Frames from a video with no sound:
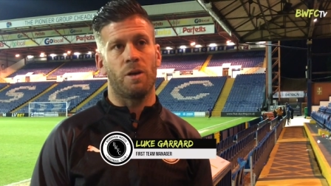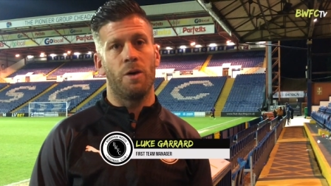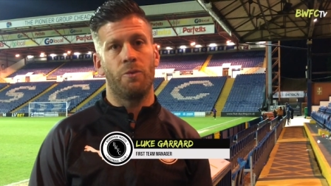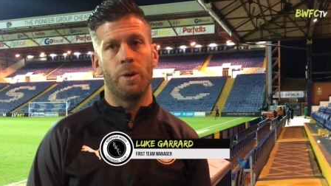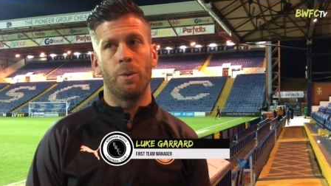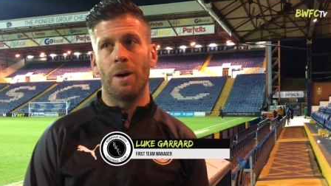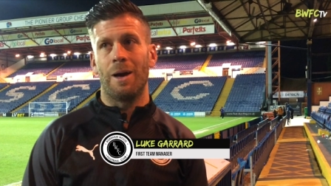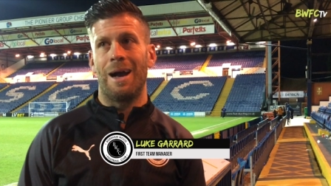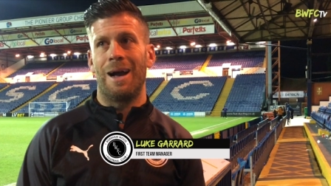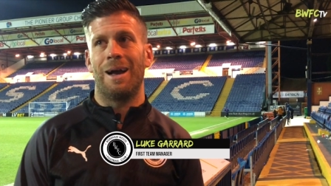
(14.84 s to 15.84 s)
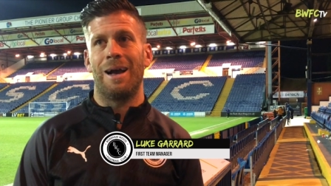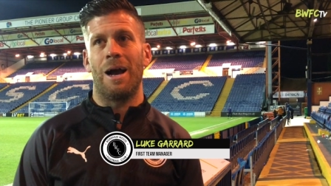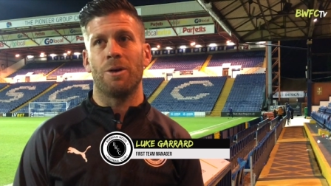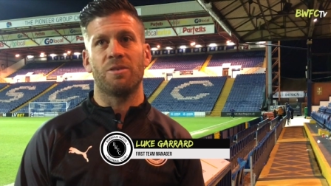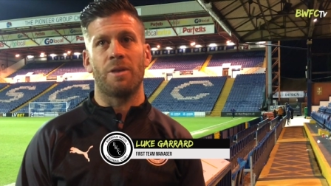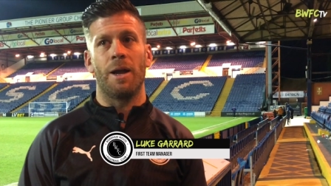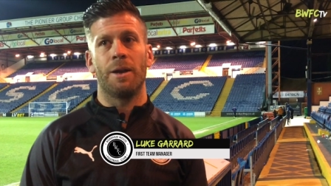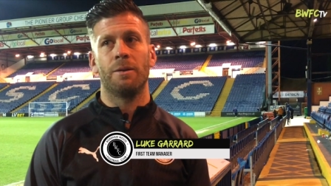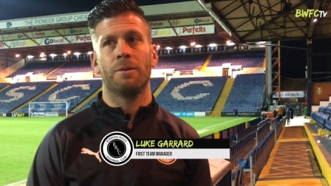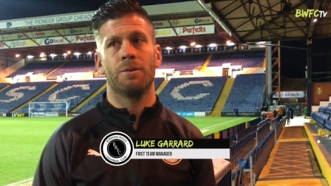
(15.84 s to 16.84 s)
half we were
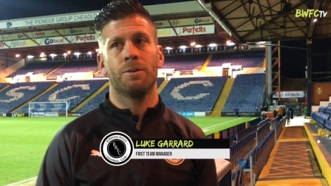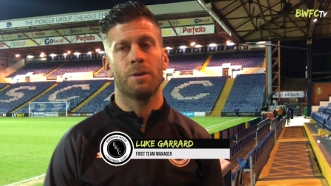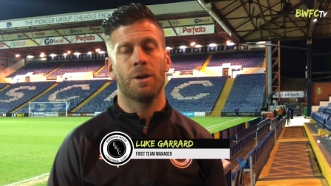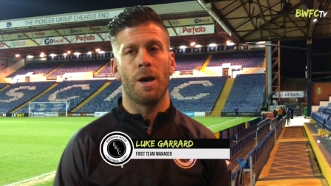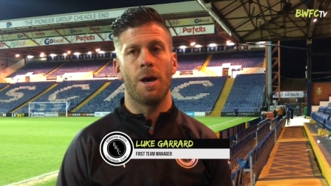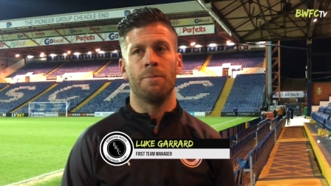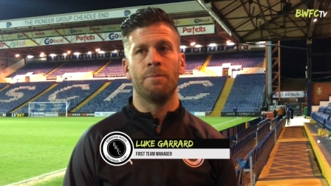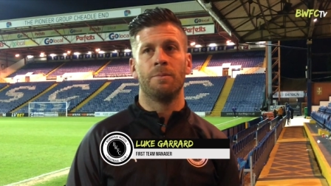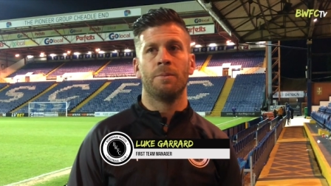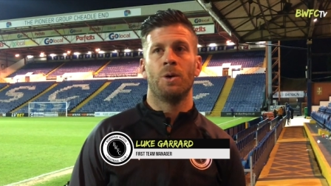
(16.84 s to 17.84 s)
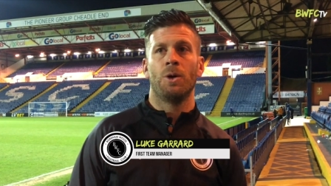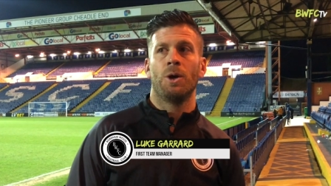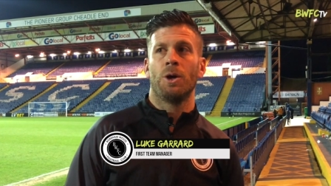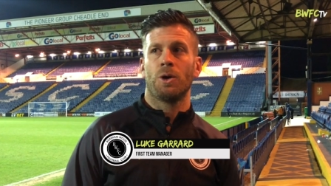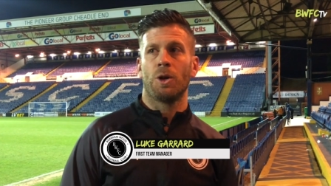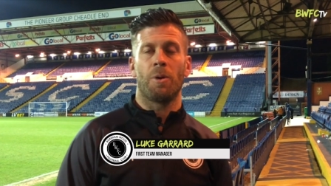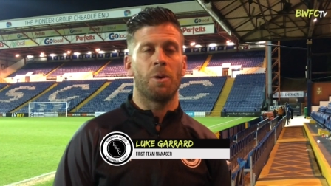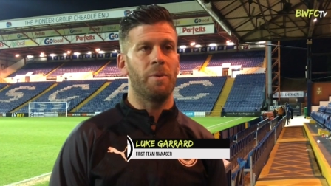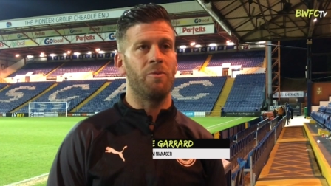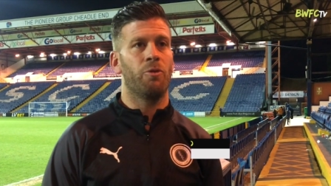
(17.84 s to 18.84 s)
outstanding. Could have
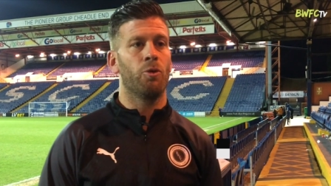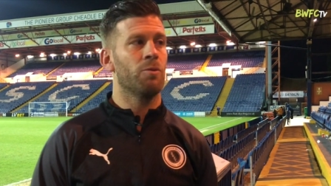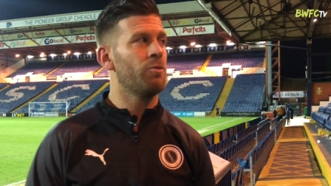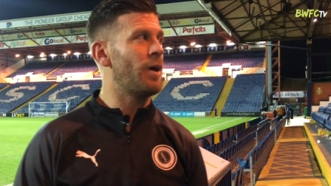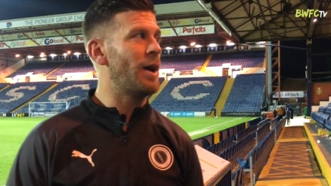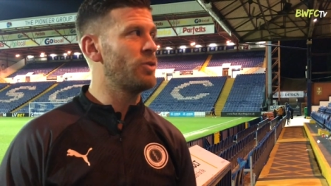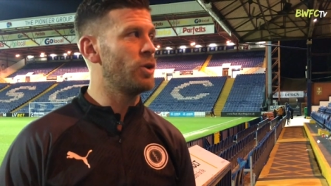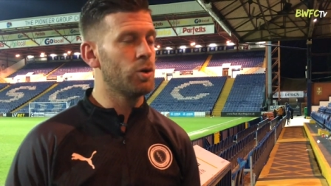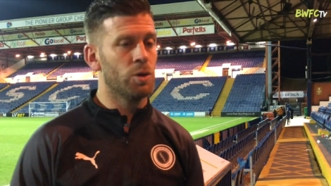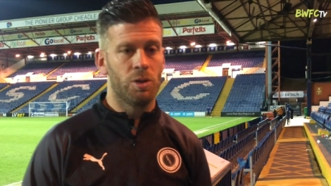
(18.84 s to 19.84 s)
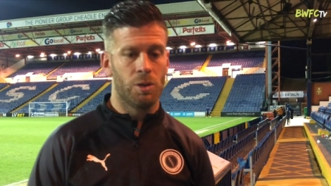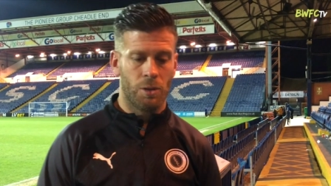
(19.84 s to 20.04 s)
probably been 4 and 5 to the good.